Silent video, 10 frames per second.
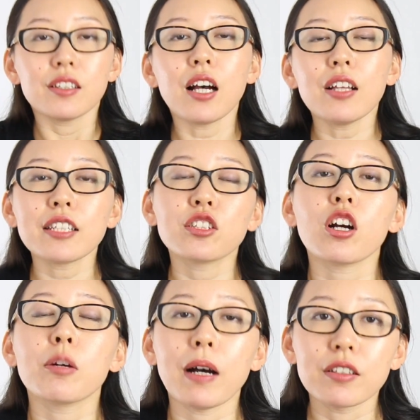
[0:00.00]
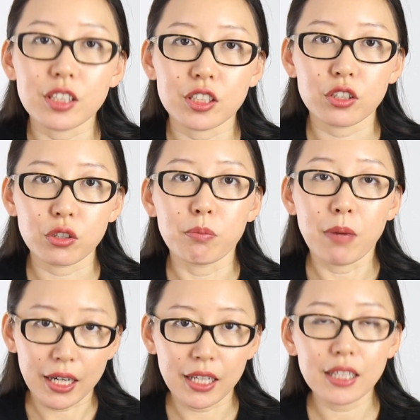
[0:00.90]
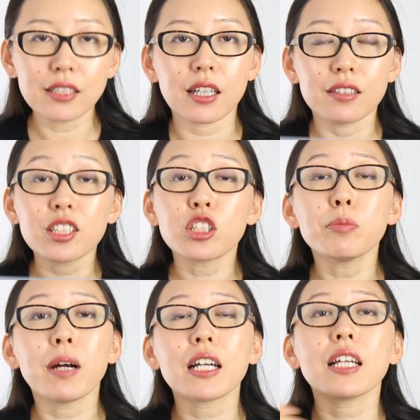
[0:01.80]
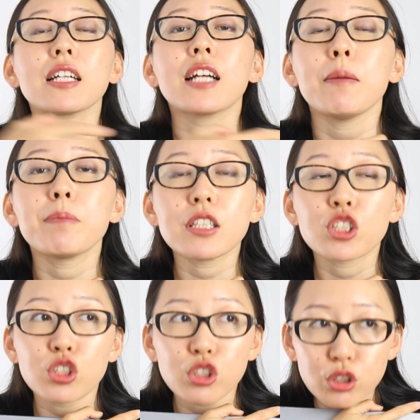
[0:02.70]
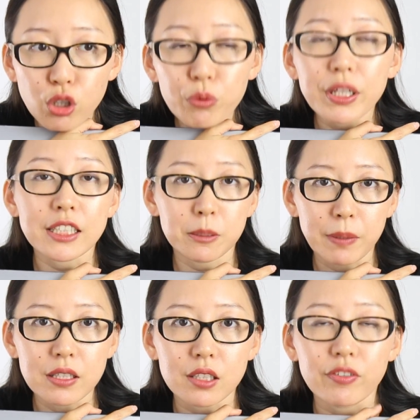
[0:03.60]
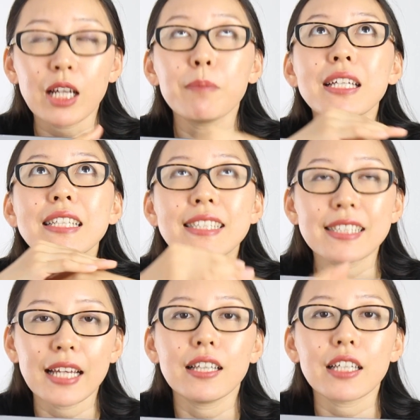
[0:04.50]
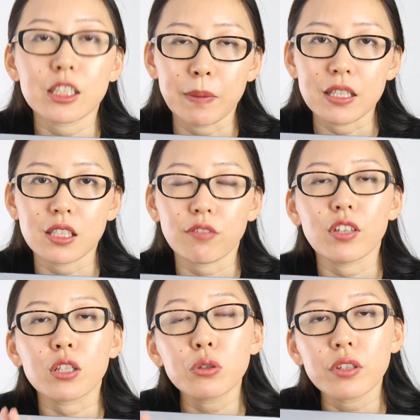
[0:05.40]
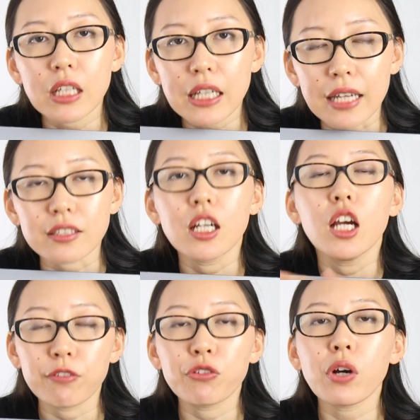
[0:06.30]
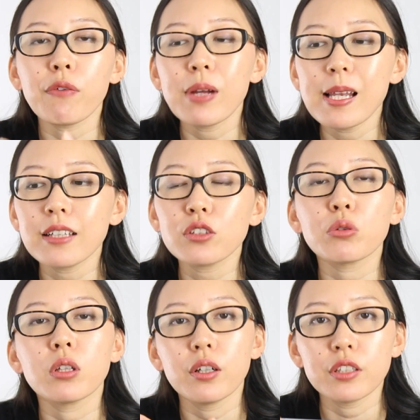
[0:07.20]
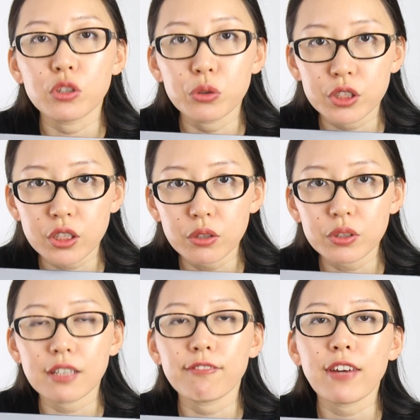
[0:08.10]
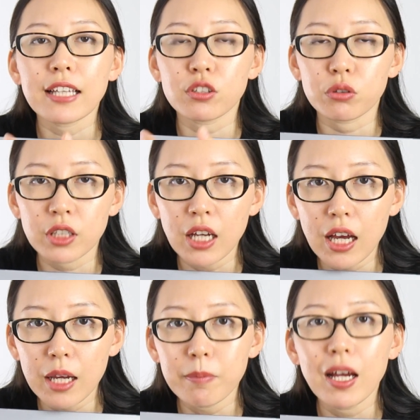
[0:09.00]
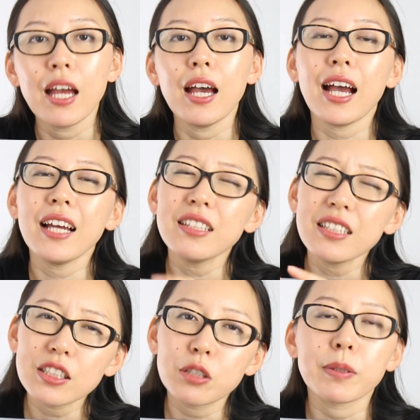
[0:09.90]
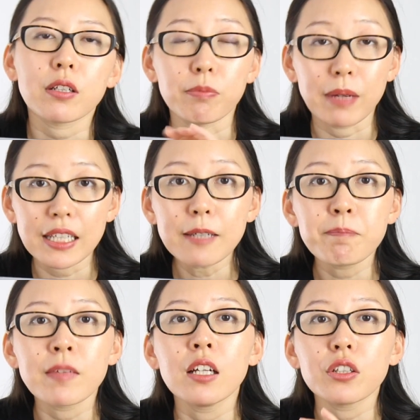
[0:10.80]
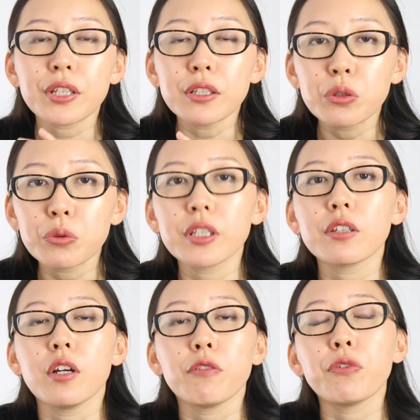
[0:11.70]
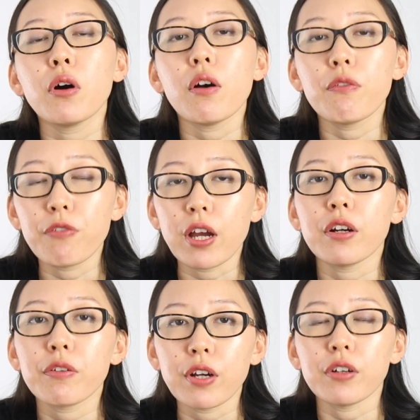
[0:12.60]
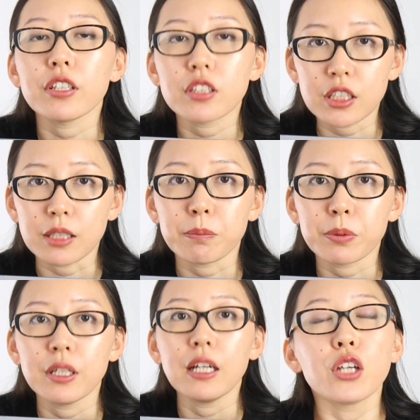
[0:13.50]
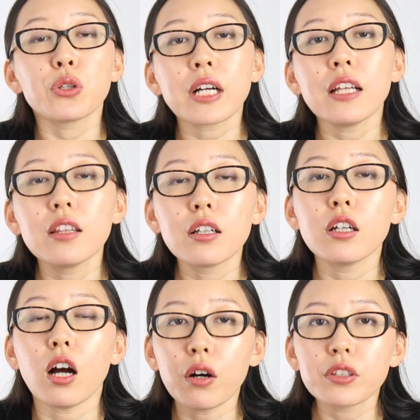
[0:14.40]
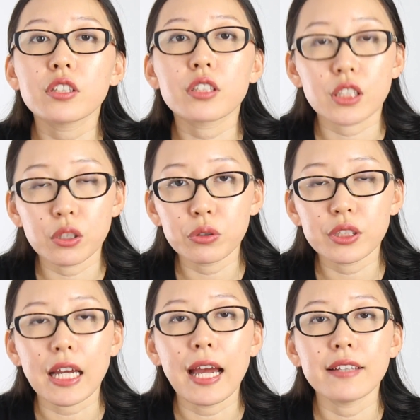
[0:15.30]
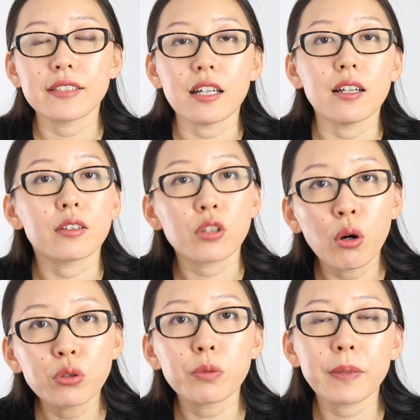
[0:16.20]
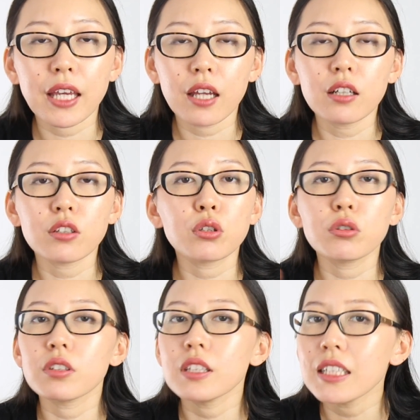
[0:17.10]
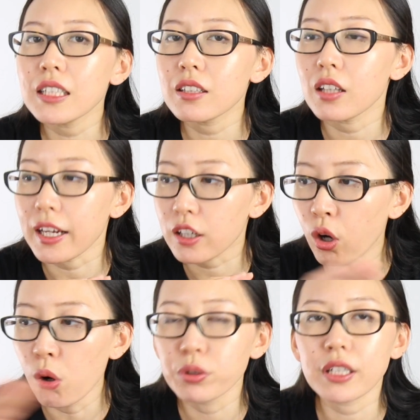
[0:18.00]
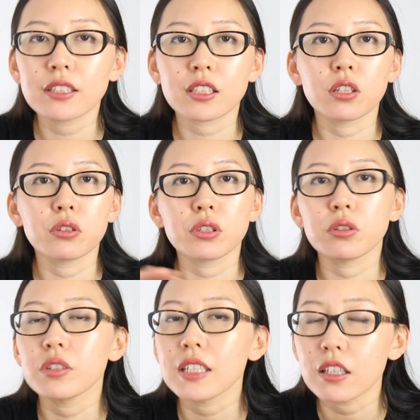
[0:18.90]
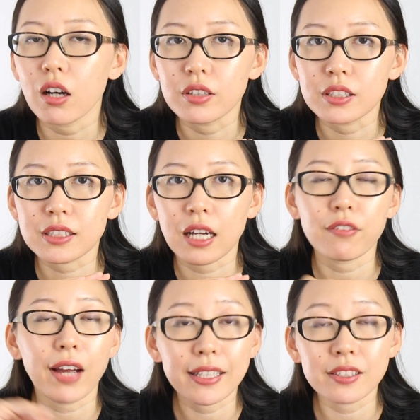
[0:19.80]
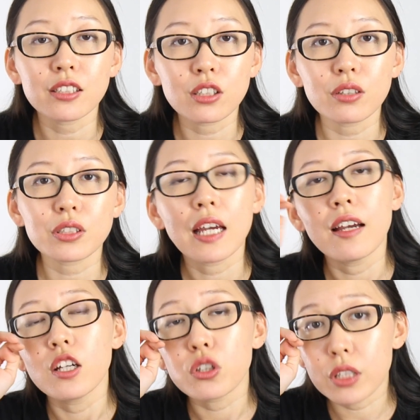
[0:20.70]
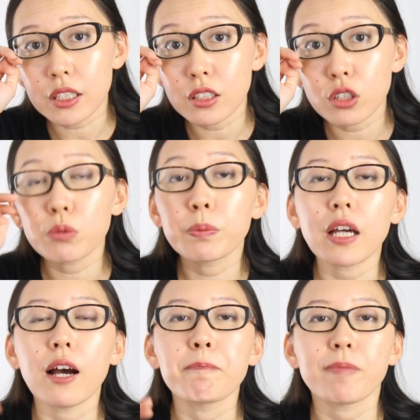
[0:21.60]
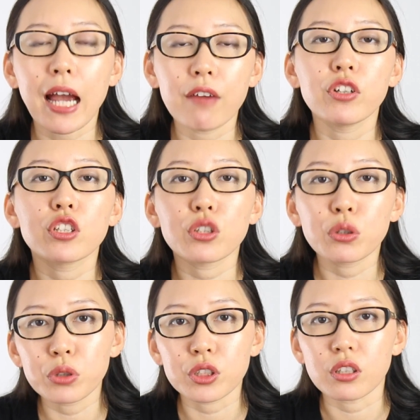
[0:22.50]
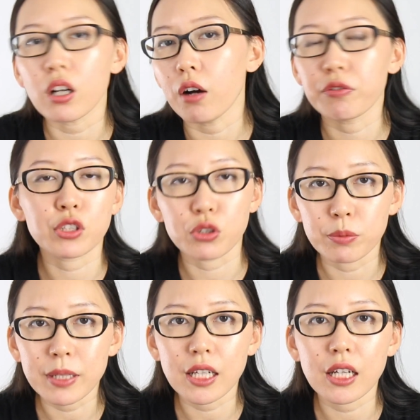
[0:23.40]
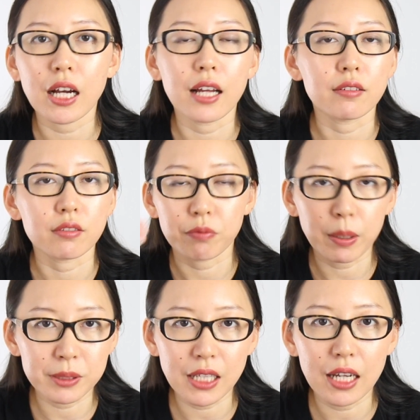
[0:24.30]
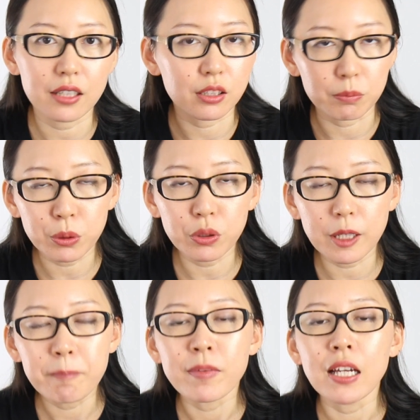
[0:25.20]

Now let's talk about digital marketing. And digital marketing can be so expensive. It can be insanely expensive. The good thing is, if you are willing to learn the new skills, invest your time and a little bit of money, you can do it for very, very cheap. You can learn all the skills as a total beginner. You don't need like coding skills. You don't need all this kind of IT skills. You just need to be an average user of social media and website and computer.